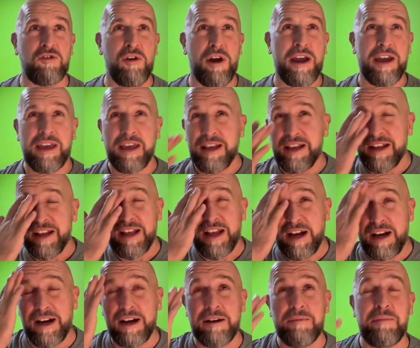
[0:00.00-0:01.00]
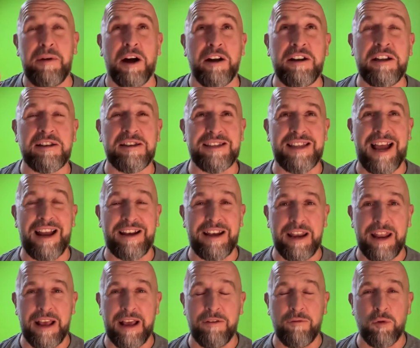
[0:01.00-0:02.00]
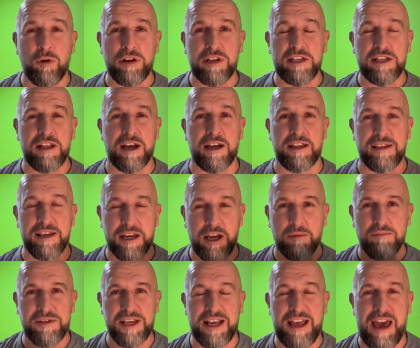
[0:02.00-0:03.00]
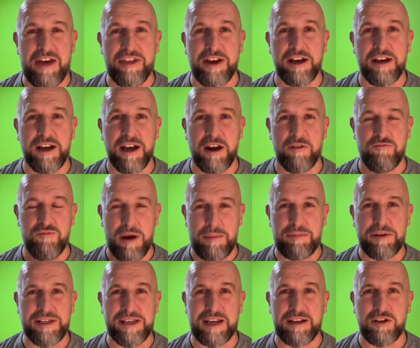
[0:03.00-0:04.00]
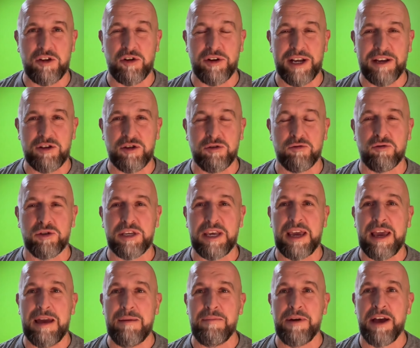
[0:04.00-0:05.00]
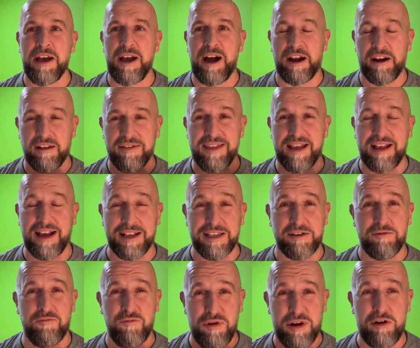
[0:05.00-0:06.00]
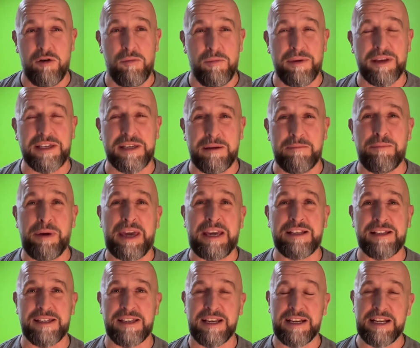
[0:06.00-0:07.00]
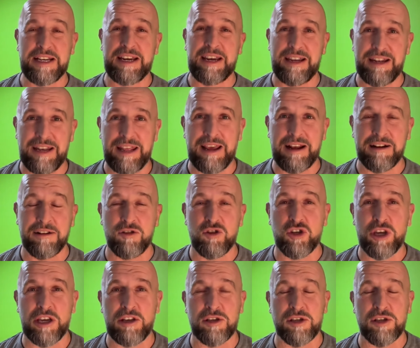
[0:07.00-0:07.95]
great understanding of what it's like to come together and represent your national team. And I think that's a real missing piece in the England